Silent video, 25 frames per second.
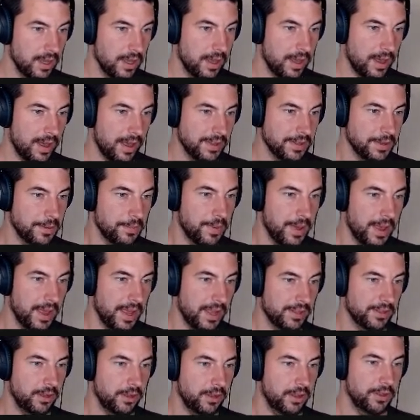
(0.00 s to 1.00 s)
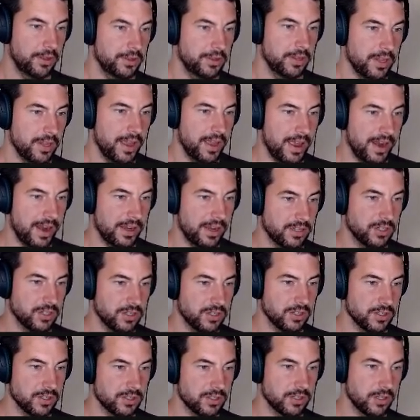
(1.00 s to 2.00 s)
I depend on the
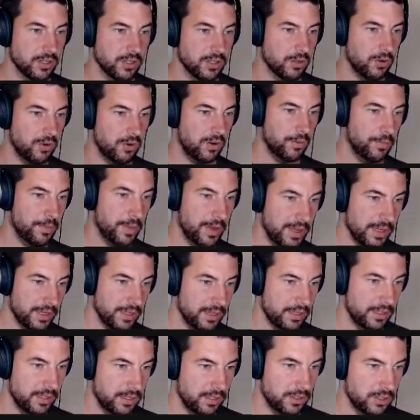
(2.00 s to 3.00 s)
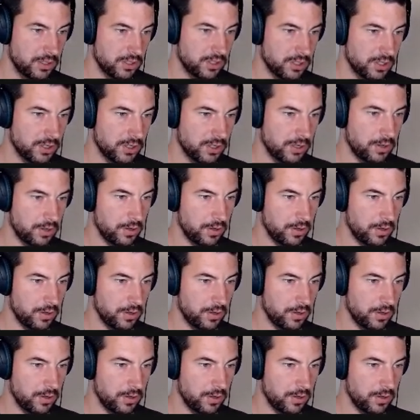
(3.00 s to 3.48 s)
actions core package,